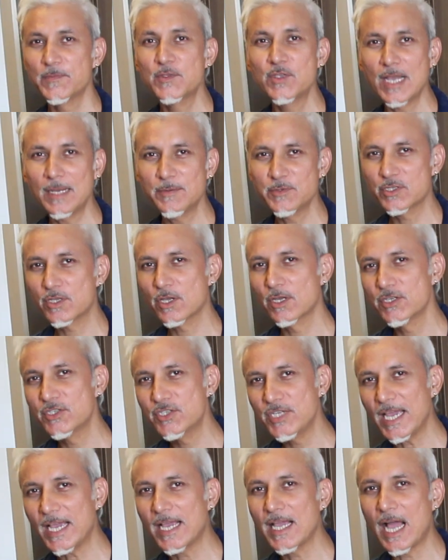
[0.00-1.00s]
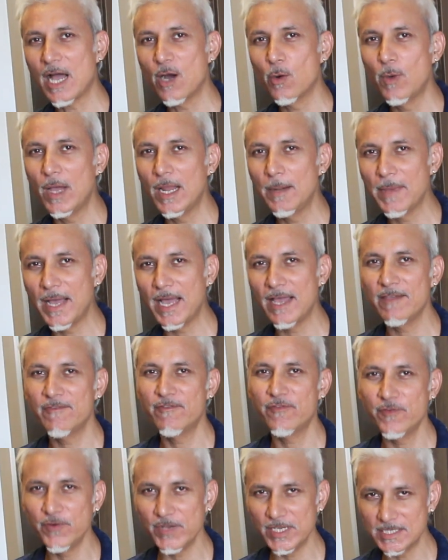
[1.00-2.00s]
So I'm just going to check how well my
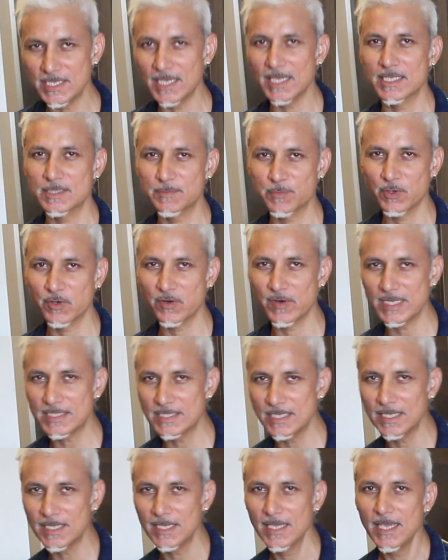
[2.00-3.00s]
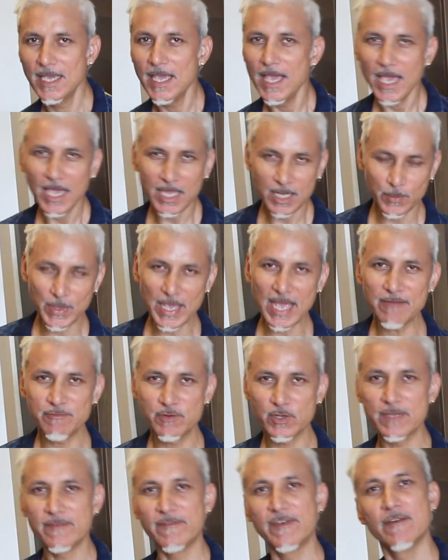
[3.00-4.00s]
freezing is progressing. Anyway, I
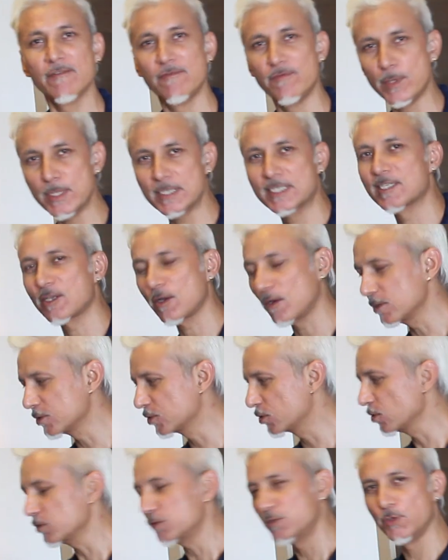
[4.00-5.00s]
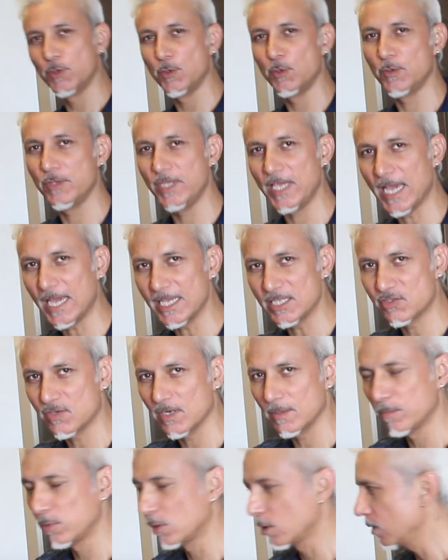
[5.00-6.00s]
have to give a whisk also to the ice
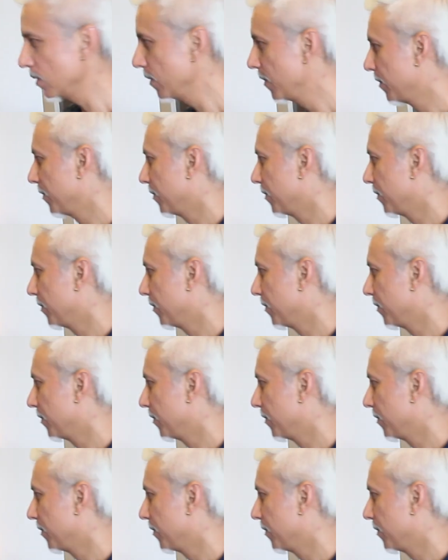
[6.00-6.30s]
cream board.